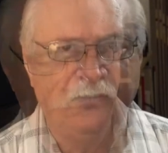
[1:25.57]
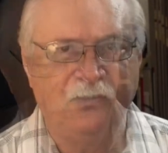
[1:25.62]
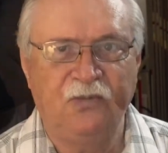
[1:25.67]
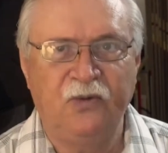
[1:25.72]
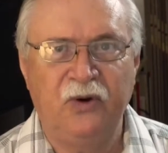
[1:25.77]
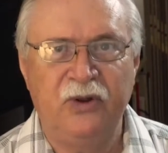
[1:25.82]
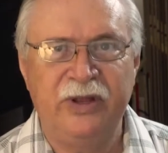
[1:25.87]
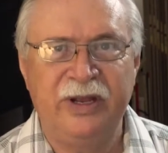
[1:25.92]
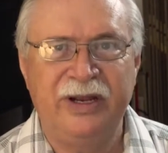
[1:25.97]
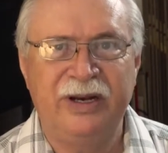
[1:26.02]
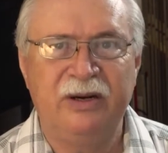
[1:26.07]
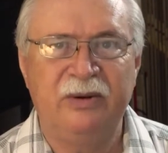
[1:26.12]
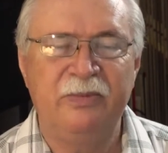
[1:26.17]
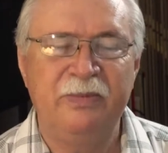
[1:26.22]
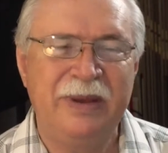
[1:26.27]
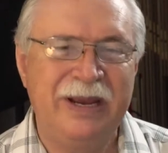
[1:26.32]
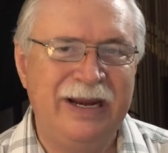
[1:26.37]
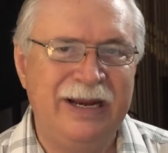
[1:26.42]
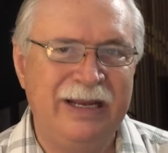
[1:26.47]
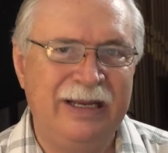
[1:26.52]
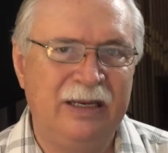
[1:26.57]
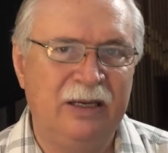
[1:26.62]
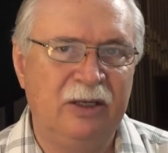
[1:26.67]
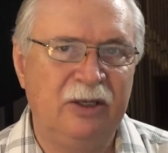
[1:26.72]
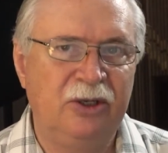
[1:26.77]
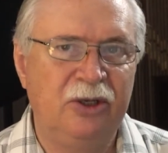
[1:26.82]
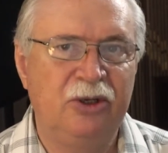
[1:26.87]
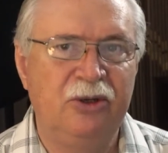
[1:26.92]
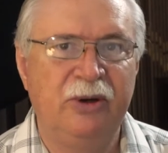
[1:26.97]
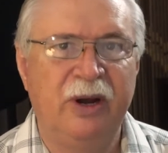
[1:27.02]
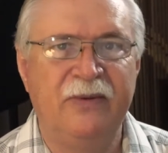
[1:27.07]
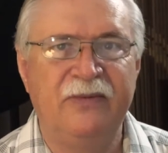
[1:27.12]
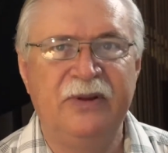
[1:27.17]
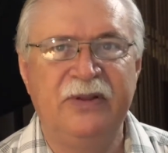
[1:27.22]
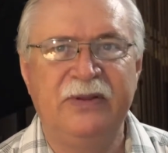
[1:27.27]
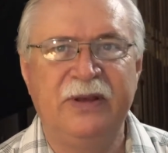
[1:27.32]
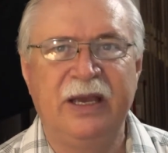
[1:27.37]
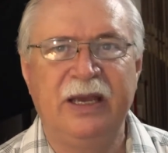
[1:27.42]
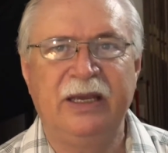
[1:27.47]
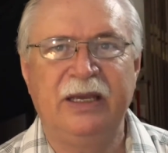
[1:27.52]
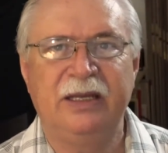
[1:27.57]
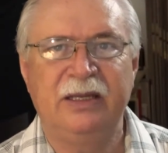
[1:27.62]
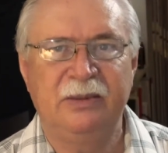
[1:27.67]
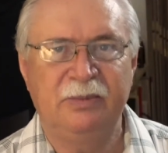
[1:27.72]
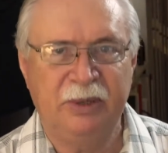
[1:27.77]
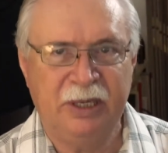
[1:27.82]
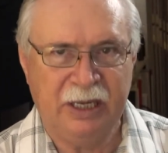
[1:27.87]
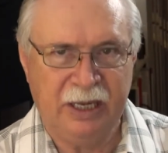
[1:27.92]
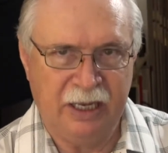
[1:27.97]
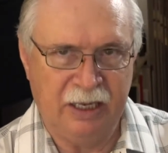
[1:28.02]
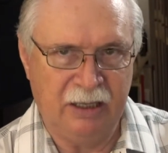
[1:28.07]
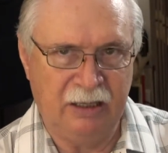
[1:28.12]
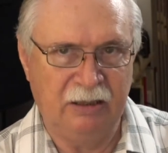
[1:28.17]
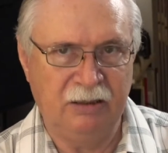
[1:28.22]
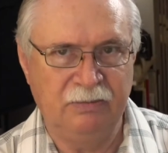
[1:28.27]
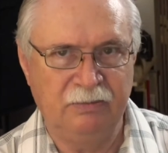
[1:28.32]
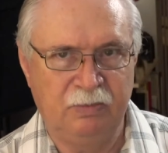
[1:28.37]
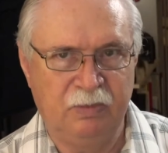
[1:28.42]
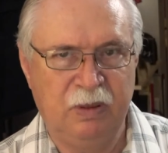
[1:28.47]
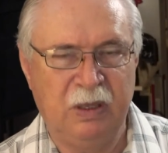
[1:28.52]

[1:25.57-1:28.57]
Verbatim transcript: For the intermediate, you do everything in the beginner,